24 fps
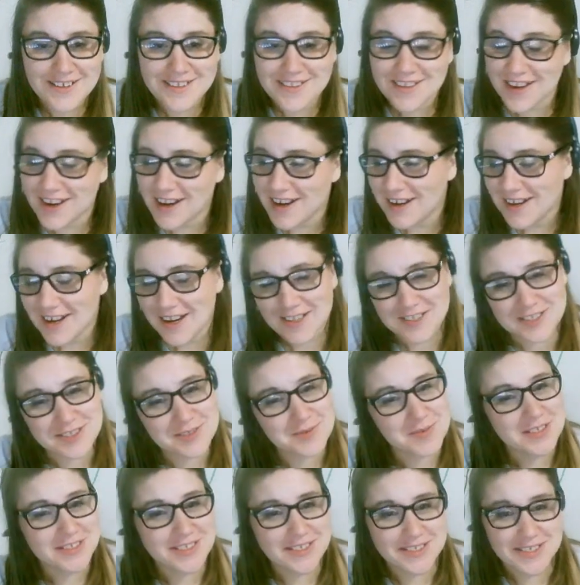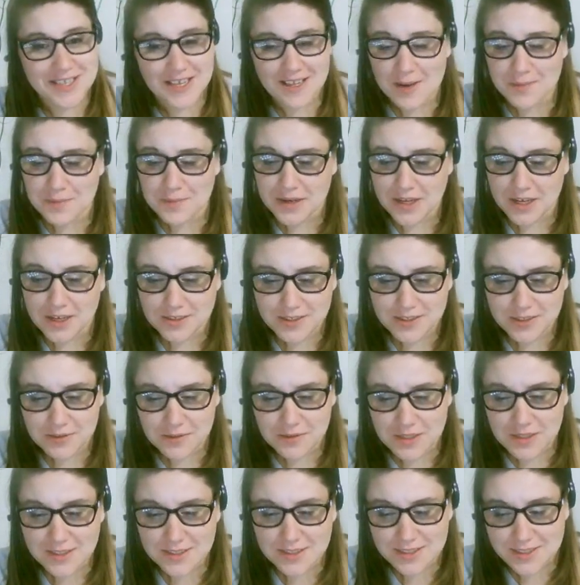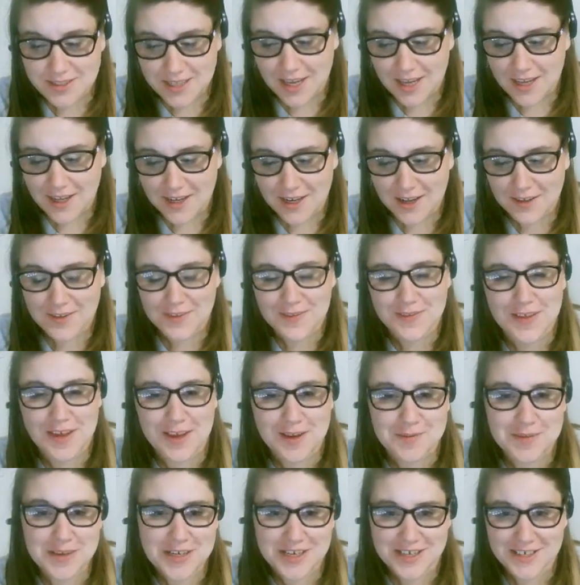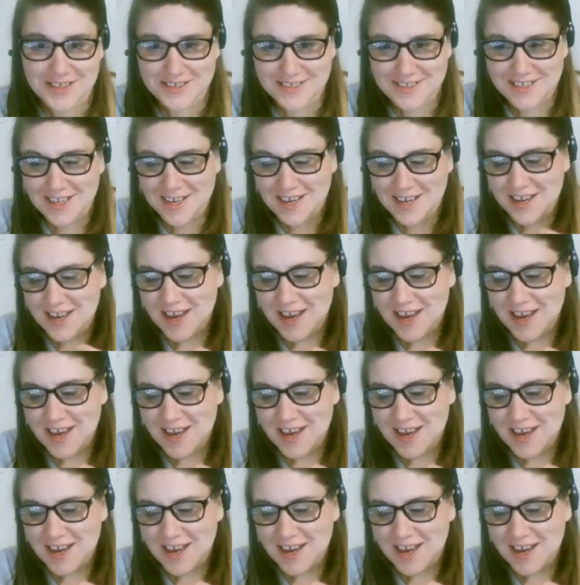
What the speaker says: yeah. I just wanted to say that. But I also wanted to say another thing because